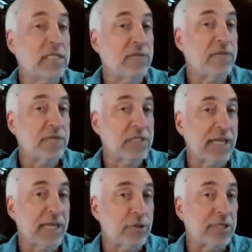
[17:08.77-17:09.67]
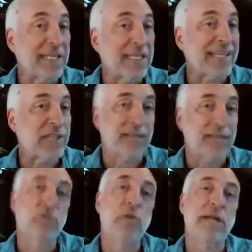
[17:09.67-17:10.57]
Well, that's it for this lecture. In the
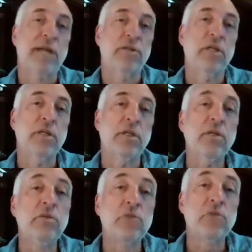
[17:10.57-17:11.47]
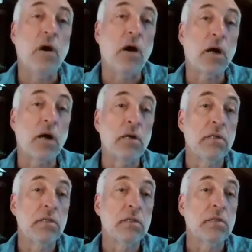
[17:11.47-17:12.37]
next lecture, we're actually going to use
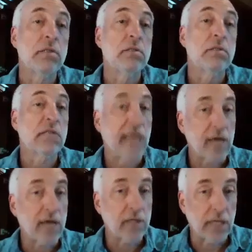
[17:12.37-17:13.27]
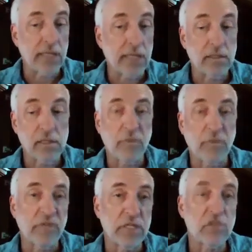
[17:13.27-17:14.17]
R to
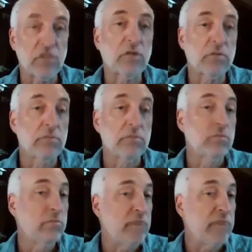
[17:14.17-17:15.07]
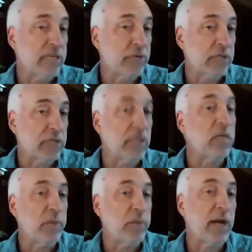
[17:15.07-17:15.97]
calculate some of these
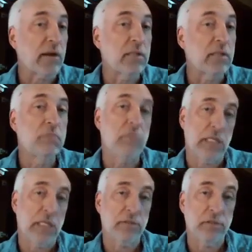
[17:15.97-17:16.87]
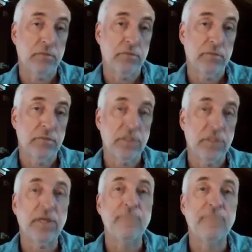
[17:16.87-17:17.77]
metrics and compare models.
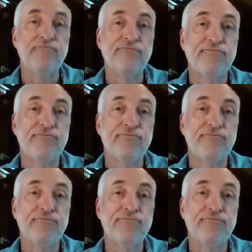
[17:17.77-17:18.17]
Till then.